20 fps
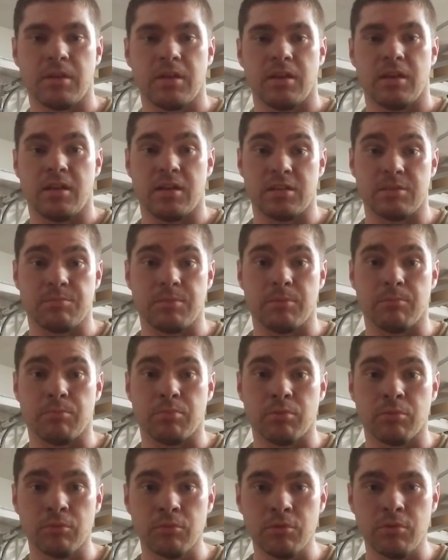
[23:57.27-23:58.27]
and has been
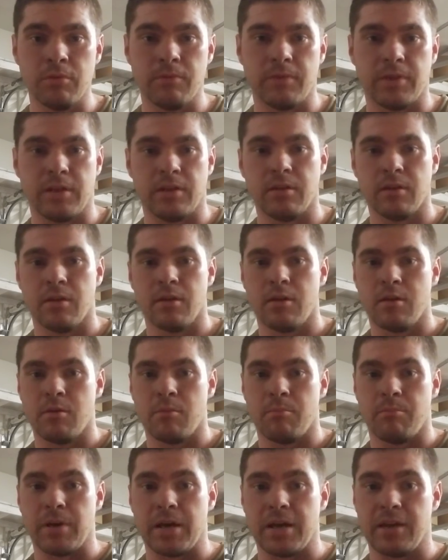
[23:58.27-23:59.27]
proven
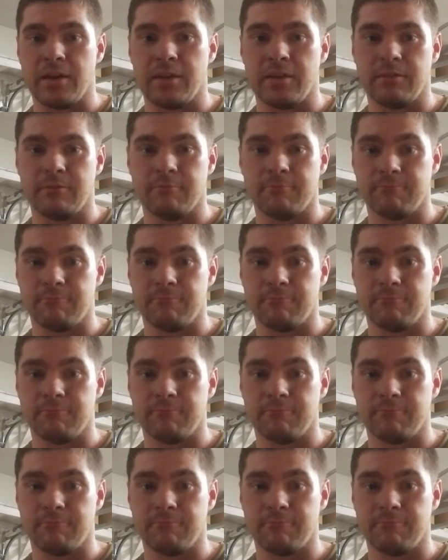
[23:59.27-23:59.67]
by